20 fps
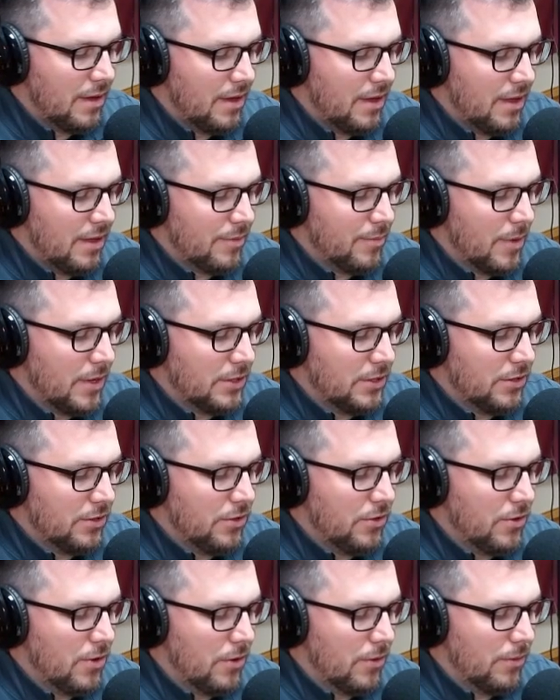As much as
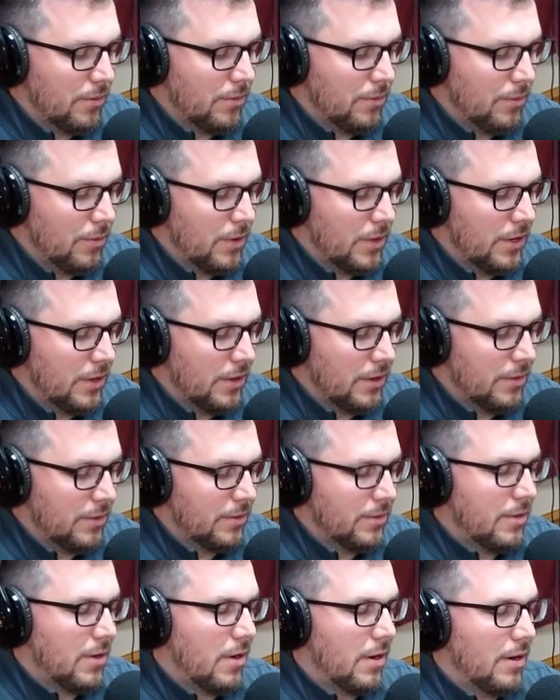you don't want to
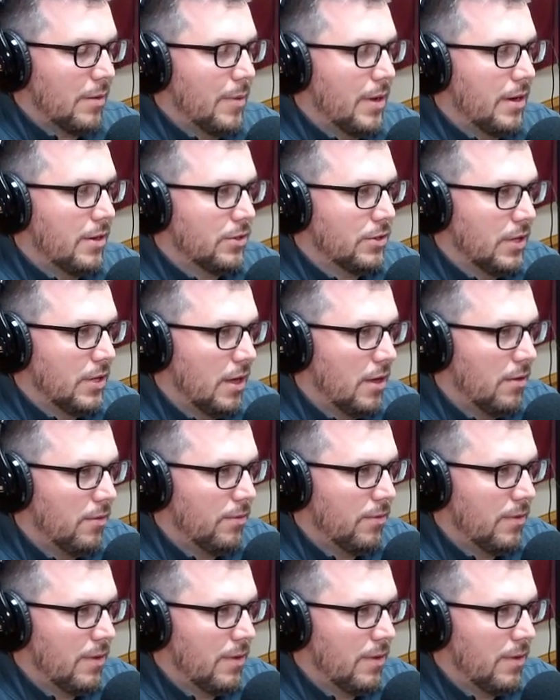talk about yourself.